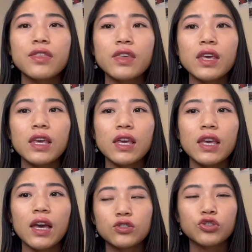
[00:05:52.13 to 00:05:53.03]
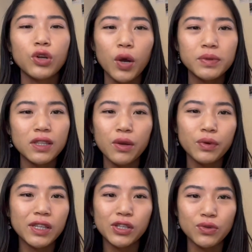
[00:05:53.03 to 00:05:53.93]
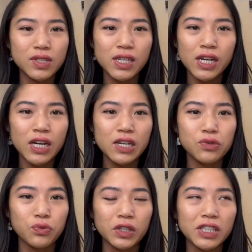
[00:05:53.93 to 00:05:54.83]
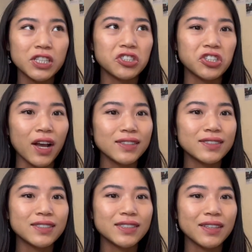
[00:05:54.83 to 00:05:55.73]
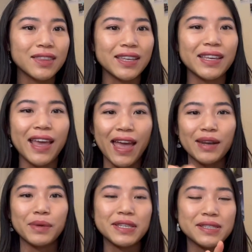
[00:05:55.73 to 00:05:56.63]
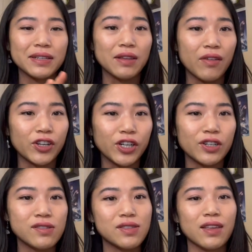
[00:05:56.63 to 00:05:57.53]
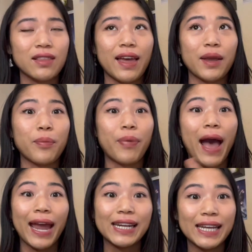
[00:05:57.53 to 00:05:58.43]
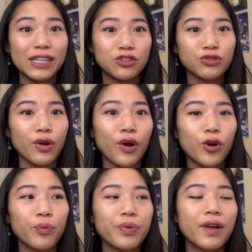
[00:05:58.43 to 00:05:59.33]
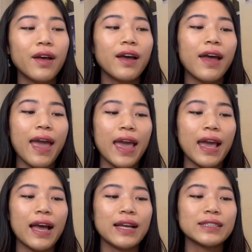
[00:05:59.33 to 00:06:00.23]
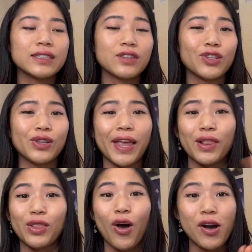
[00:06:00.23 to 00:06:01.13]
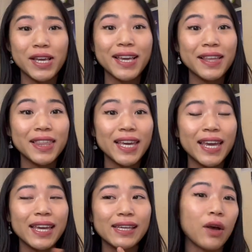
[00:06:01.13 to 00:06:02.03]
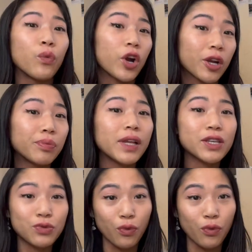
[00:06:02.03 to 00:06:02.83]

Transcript: The tropes that they really use in here is really just the enemies to lovers, the like pining trope, and the like longing thing, workplace